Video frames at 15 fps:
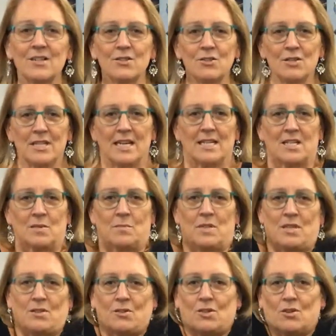you touch them with
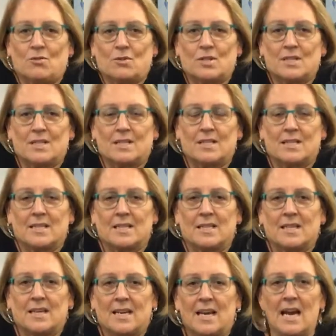your shoulders?
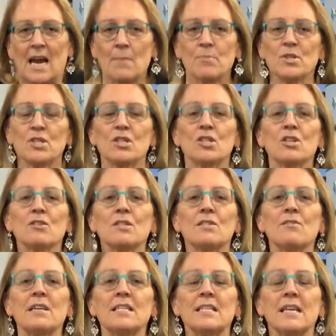And push your shoulders
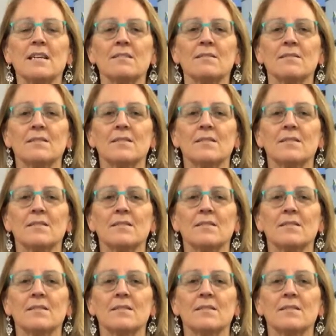right down.